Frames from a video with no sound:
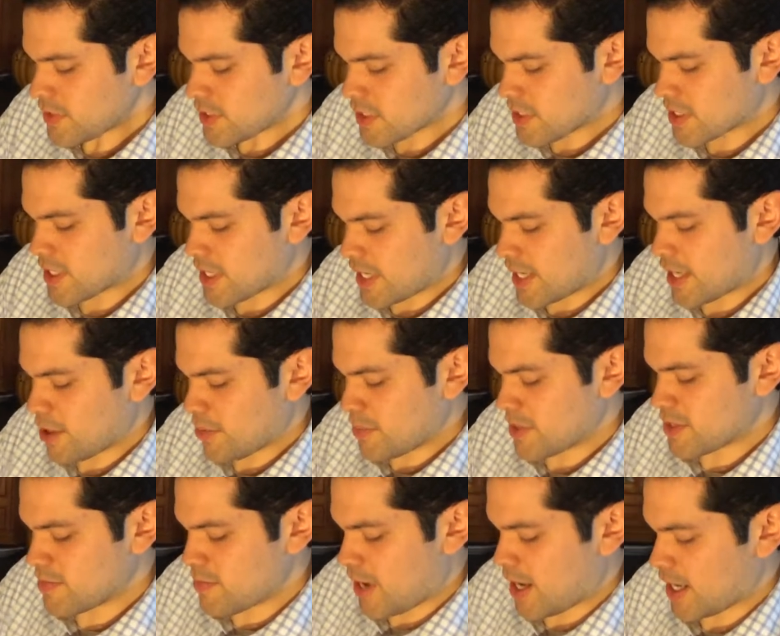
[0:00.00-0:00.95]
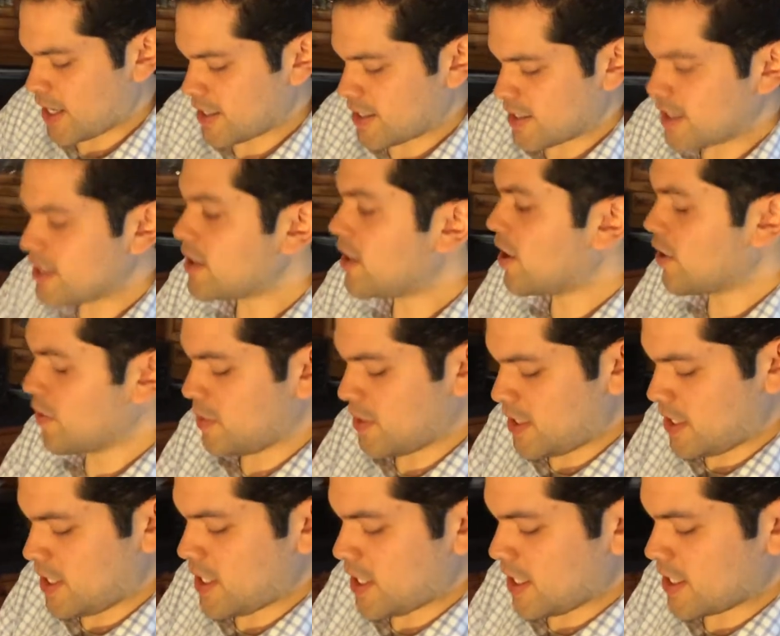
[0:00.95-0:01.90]
It's going to help us bind along
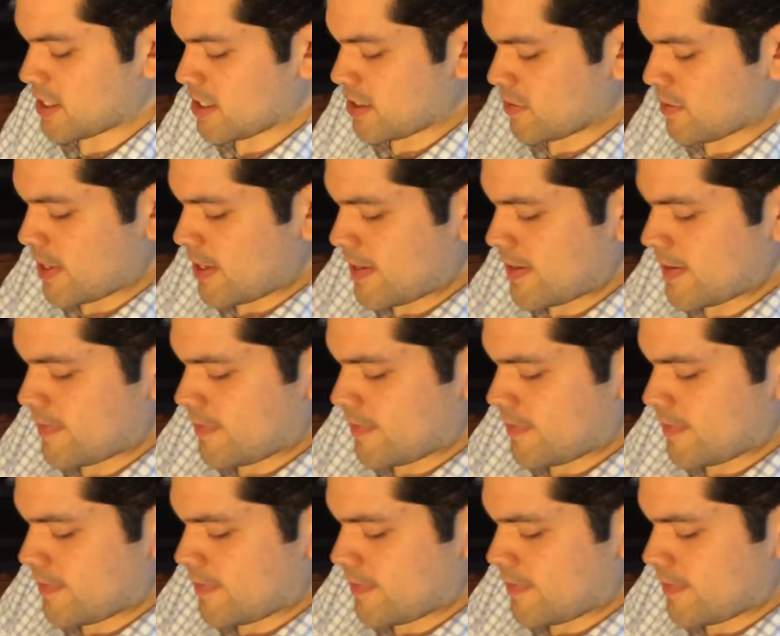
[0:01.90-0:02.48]
with the eggs as well.